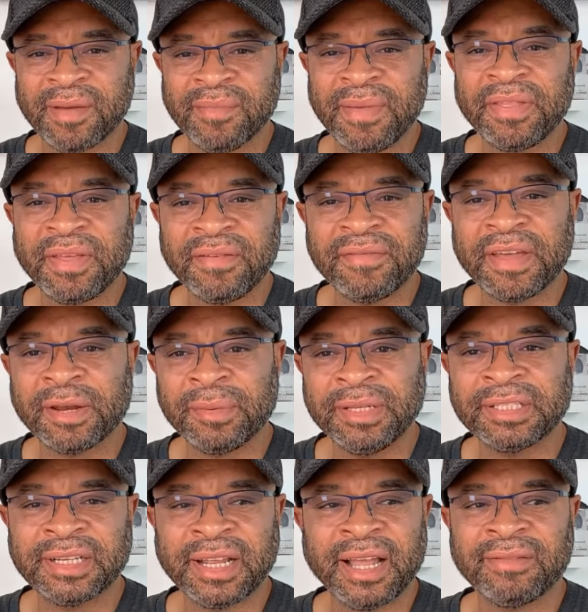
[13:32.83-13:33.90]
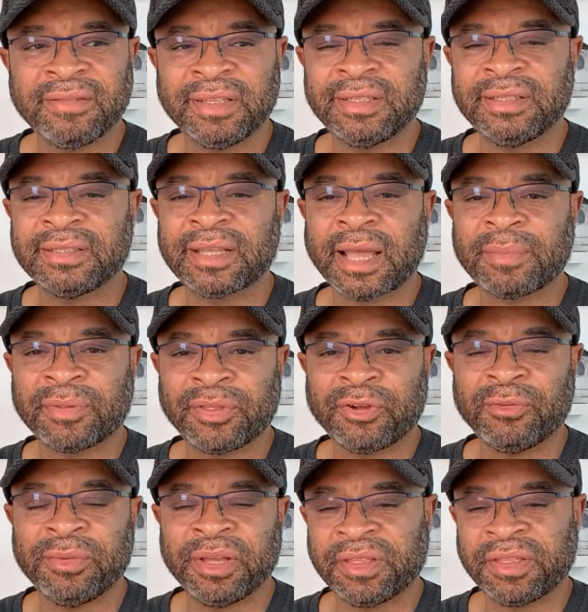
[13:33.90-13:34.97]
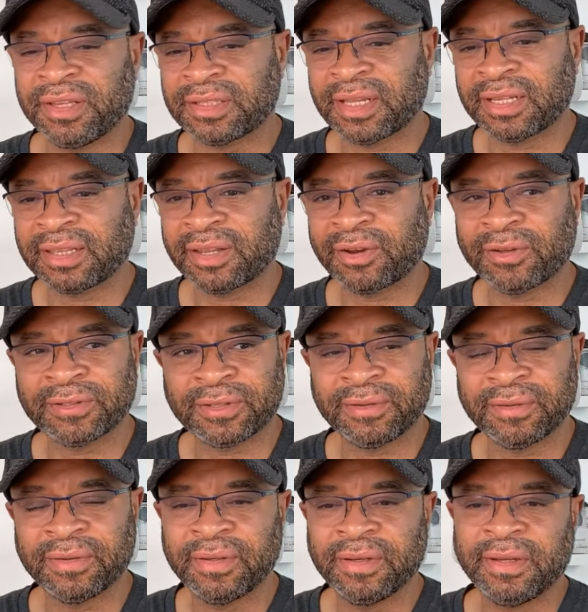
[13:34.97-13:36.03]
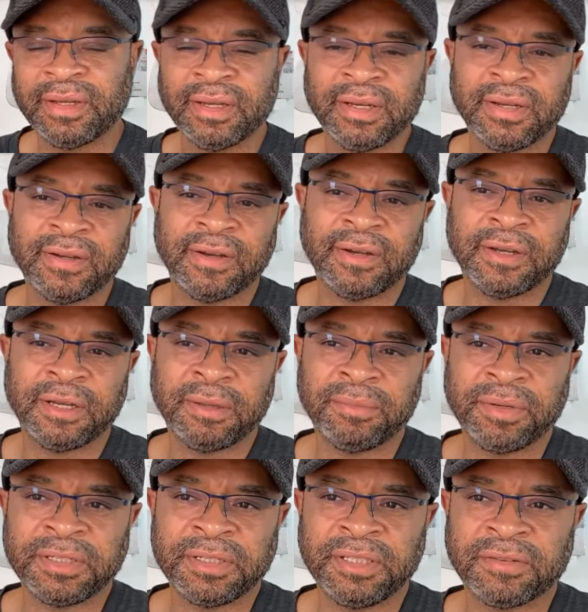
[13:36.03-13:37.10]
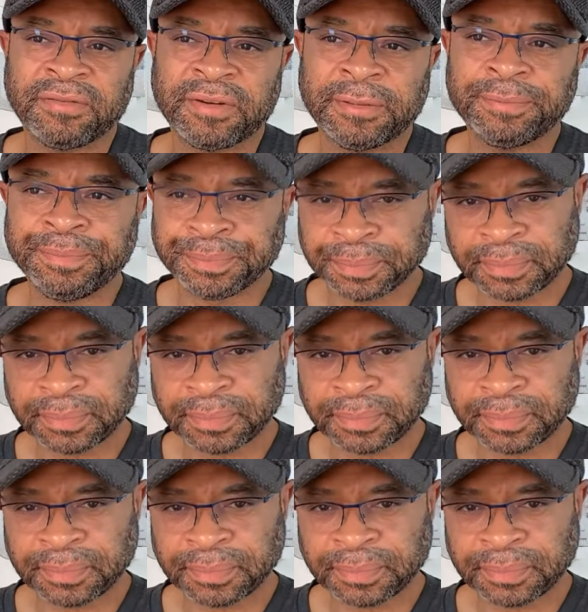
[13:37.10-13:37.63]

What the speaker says: Methamphetamines can have these hyperthermia, things like that also, but it's different.